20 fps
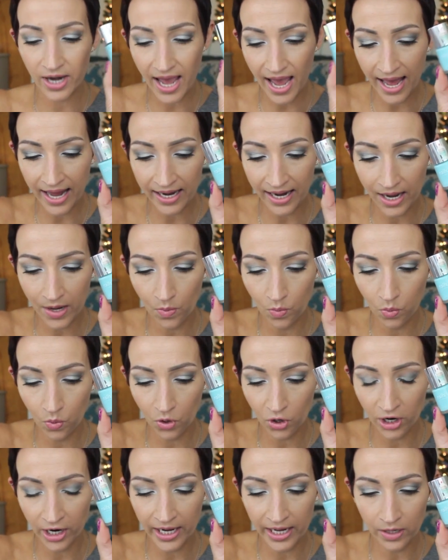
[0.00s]
and I
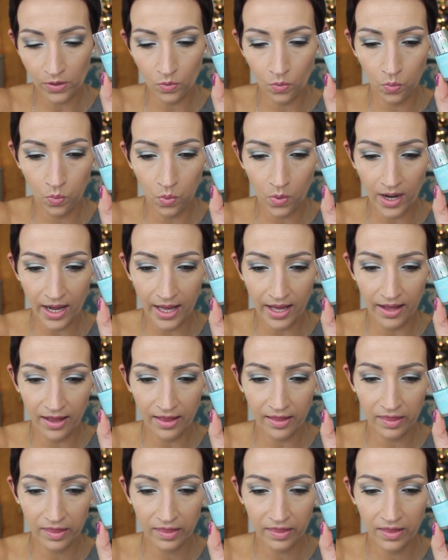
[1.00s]
wore it
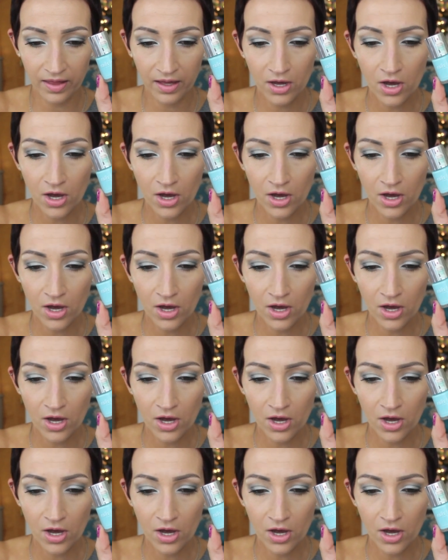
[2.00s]
with...